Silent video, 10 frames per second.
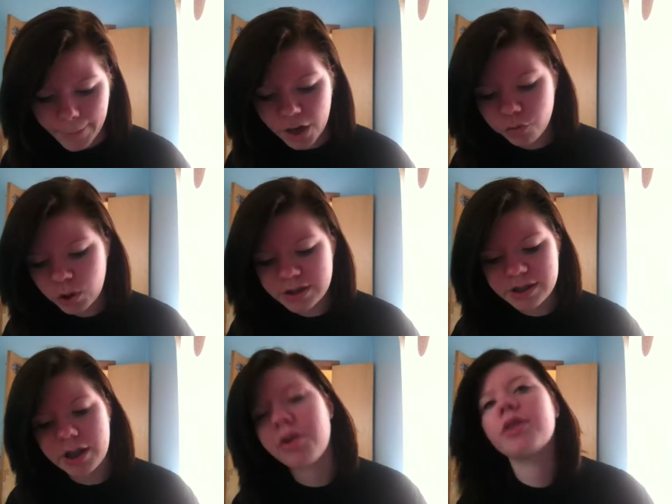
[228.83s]
Avoid
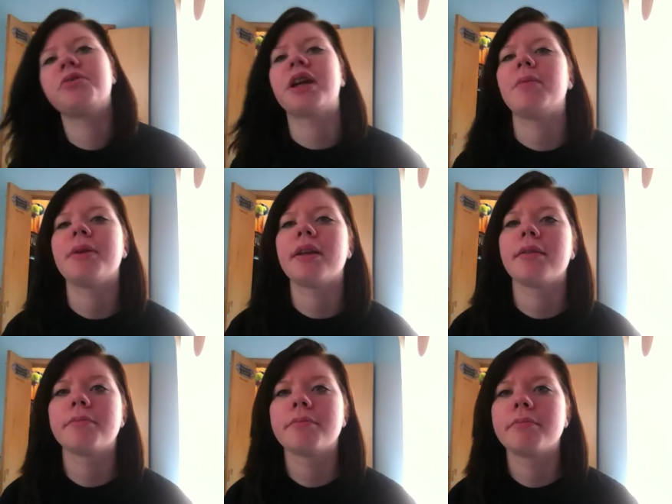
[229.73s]

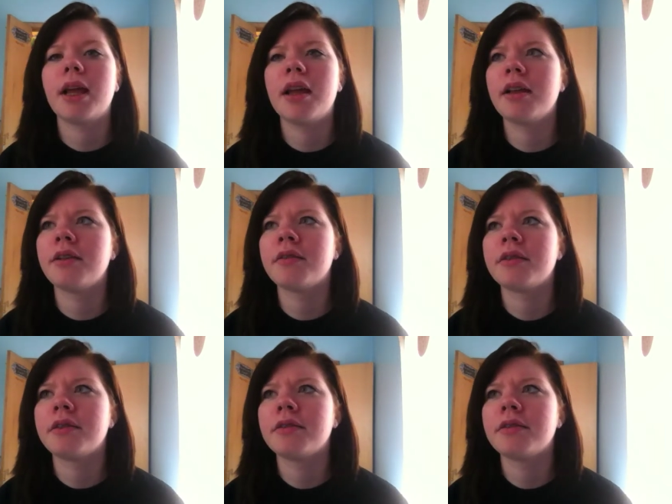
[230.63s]
stereotyping, and